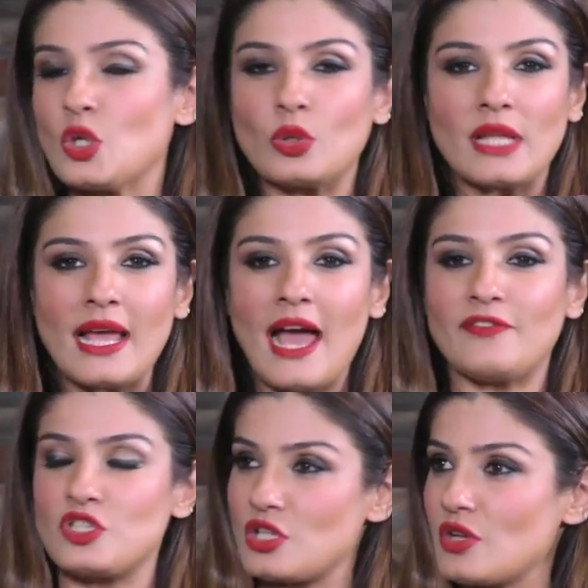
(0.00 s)
Don't I
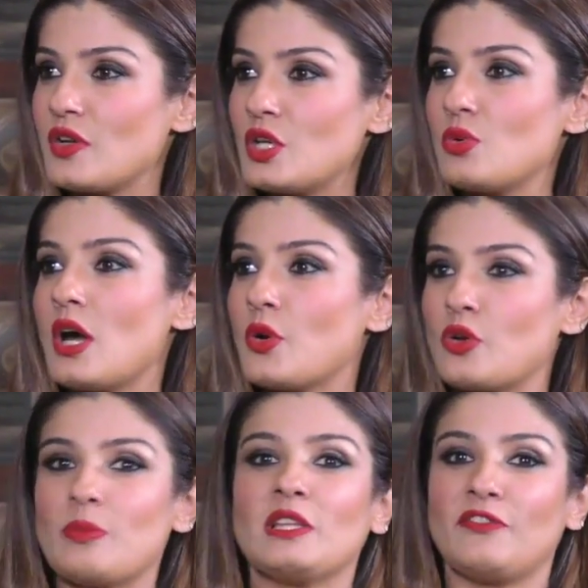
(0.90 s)
have children who are
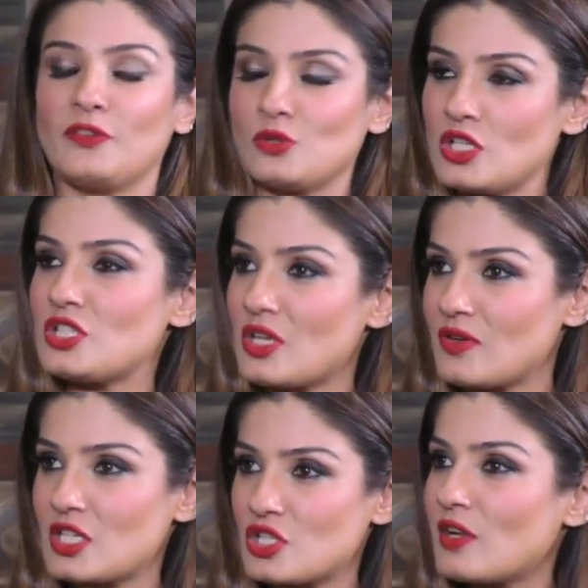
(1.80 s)
going to be the future
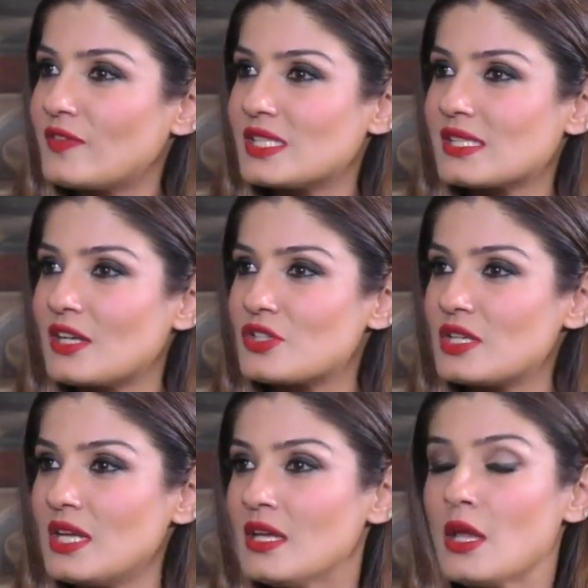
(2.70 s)
generation of this
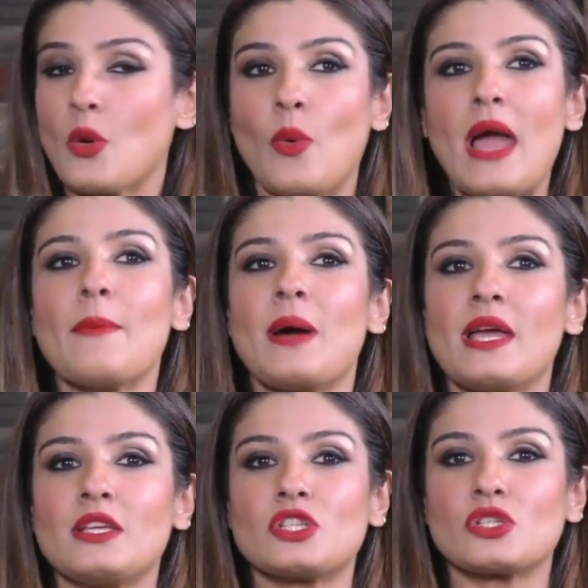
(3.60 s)
country? Why am
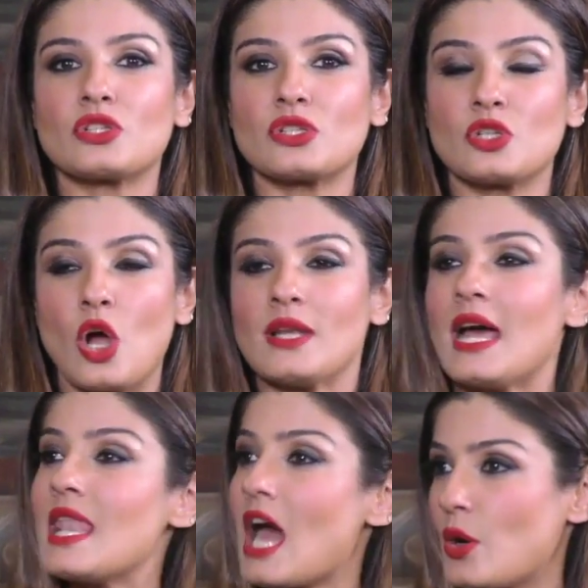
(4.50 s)
I not
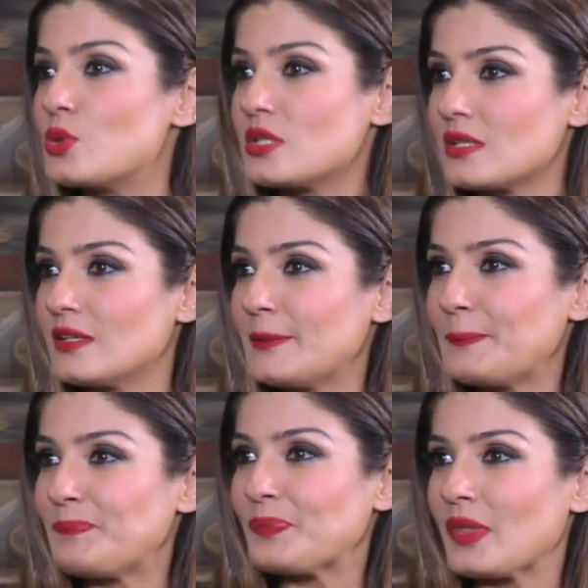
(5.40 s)
allowed,
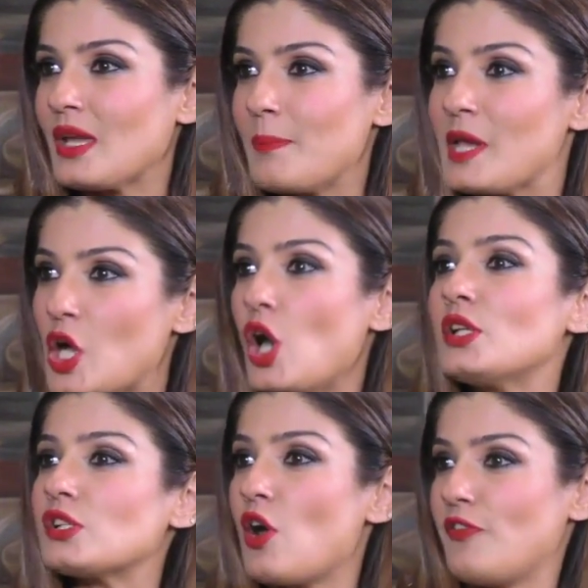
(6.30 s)

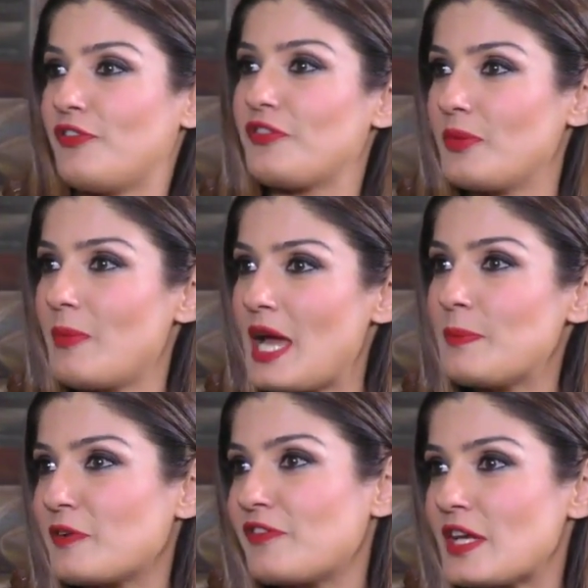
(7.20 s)
because of my
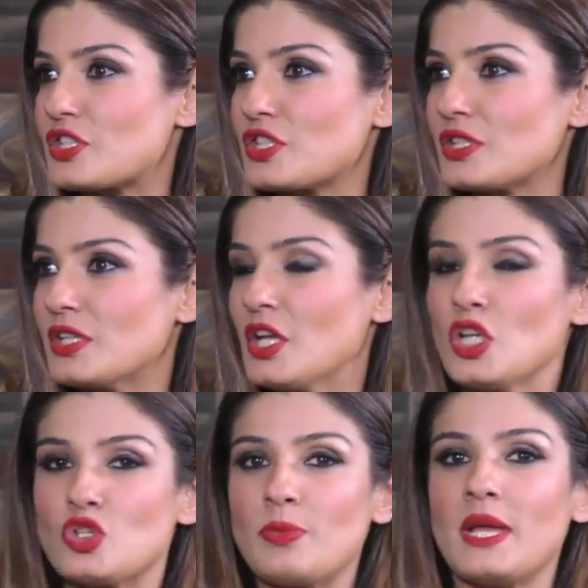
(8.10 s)
profession,
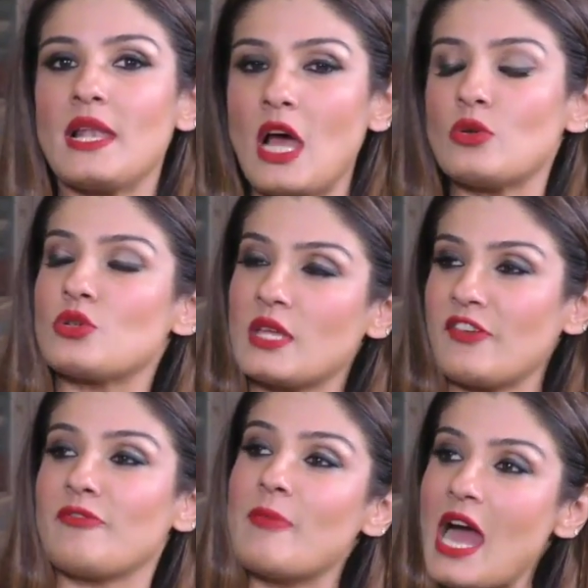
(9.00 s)
to be allowed to
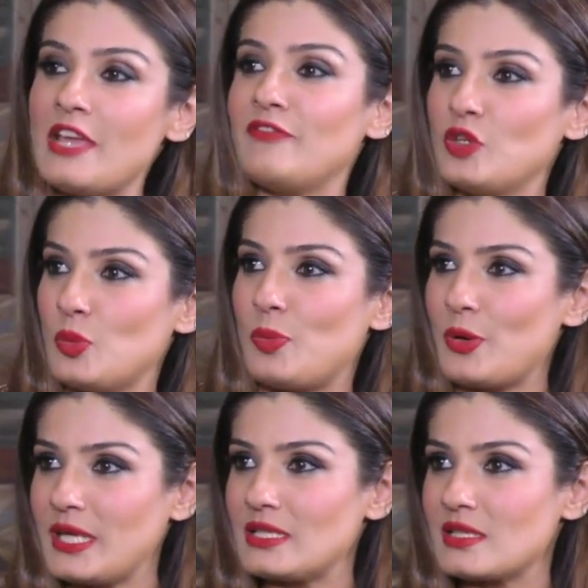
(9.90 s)
give my
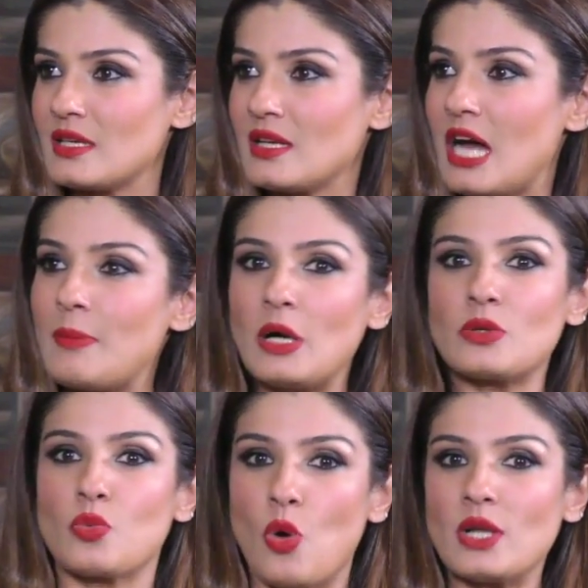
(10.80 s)
viewpoint
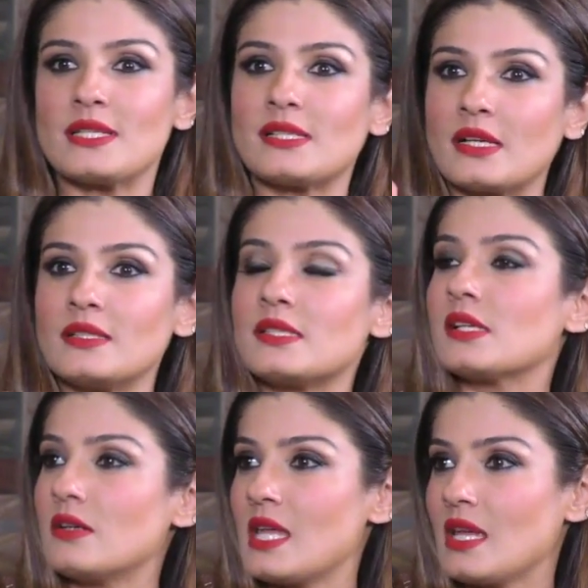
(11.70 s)
about what is
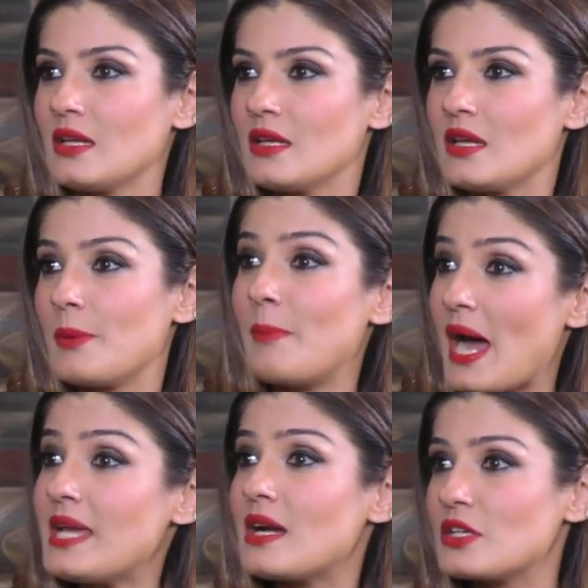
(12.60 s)
concerning
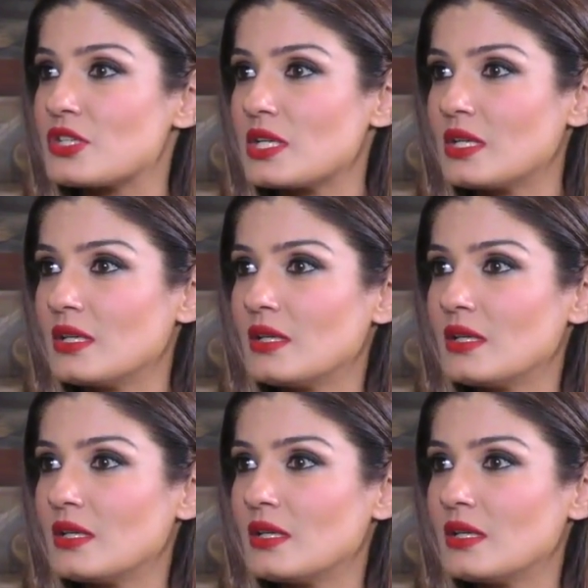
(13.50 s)
my country?